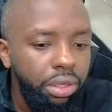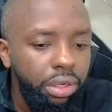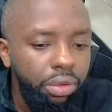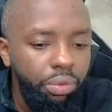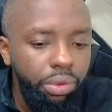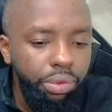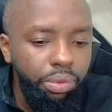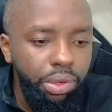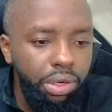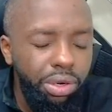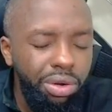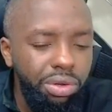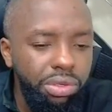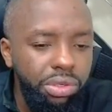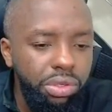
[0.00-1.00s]

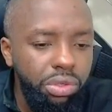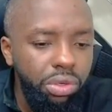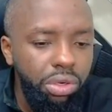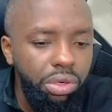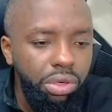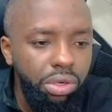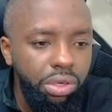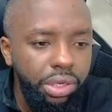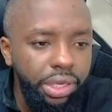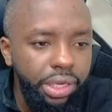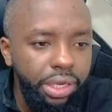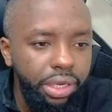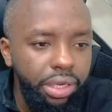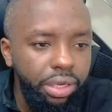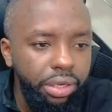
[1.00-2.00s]

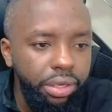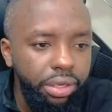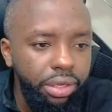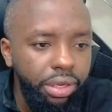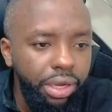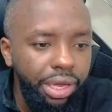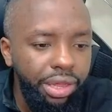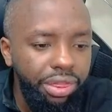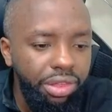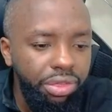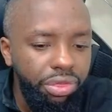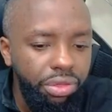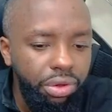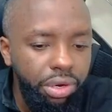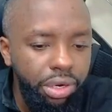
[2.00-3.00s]

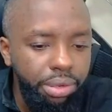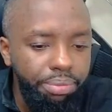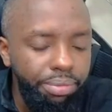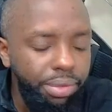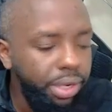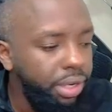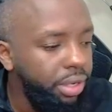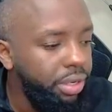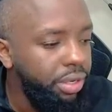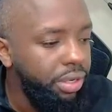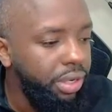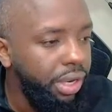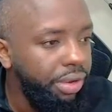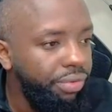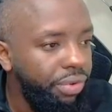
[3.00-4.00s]
30-minute
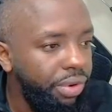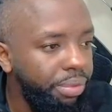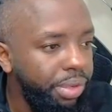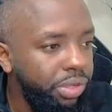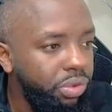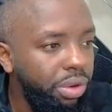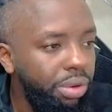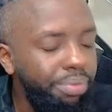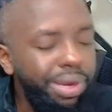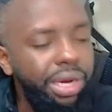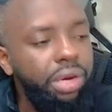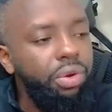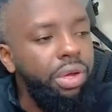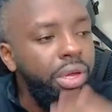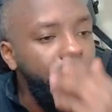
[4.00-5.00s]
time frame as well. But
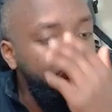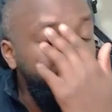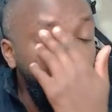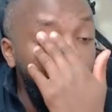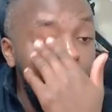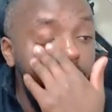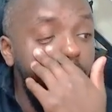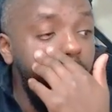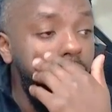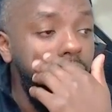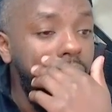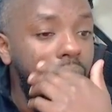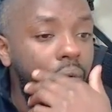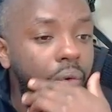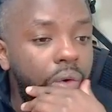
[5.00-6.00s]
anyway,
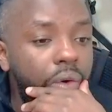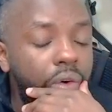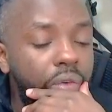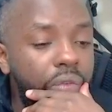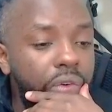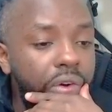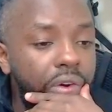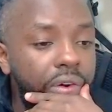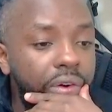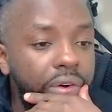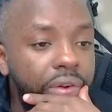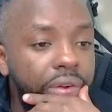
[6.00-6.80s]
we'll go over,